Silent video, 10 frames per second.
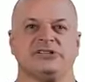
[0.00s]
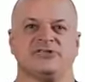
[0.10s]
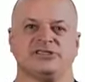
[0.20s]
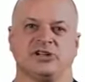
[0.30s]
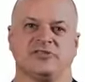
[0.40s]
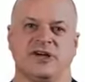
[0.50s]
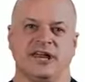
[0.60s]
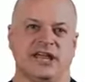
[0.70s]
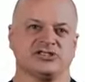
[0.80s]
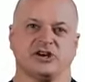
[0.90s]
physical
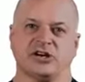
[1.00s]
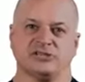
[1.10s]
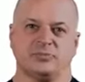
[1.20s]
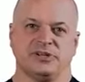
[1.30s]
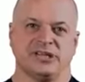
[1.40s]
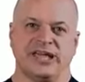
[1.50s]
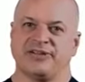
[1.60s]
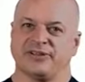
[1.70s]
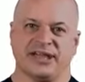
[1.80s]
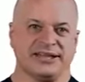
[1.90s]
findings cards put together
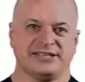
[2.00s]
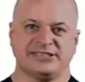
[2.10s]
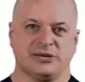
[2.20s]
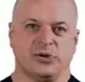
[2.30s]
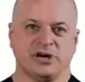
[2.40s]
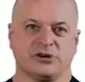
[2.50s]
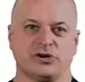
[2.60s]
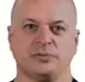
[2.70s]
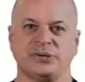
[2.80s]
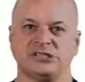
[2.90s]
like this in one
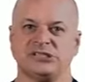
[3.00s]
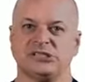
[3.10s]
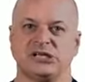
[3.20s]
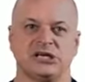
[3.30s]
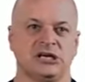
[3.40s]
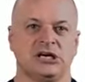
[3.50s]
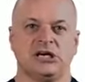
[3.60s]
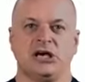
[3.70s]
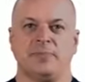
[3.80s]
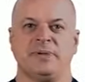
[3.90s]
group is
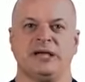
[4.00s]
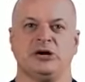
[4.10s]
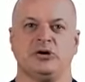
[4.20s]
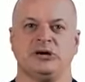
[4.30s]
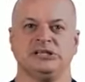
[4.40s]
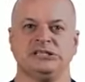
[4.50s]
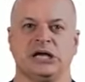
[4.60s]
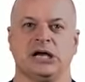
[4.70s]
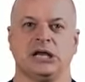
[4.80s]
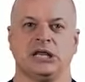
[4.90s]
because
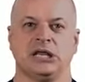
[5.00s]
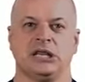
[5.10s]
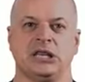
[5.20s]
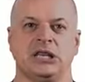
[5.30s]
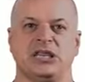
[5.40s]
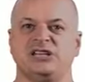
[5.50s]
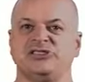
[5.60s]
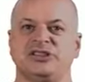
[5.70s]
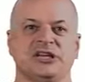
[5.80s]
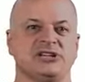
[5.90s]
these are
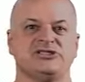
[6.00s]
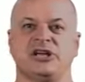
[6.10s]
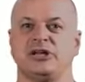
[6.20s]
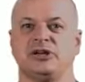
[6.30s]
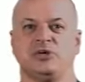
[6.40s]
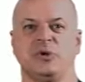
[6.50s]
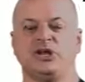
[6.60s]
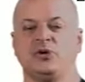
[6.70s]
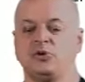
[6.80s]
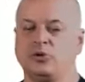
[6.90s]
things that when
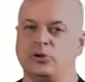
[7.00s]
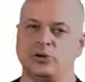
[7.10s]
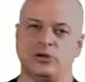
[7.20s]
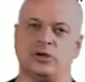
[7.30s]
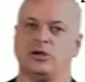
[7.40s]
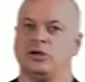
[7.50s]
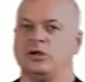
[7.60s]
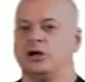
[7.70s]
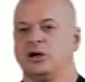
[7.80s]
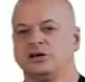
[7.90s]
you
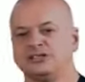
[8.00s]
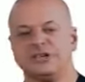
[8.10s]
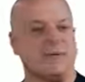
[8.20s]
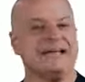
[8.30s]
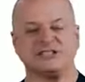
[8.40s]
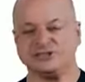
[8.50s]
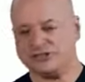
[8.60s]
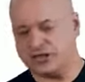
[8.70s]
see patients,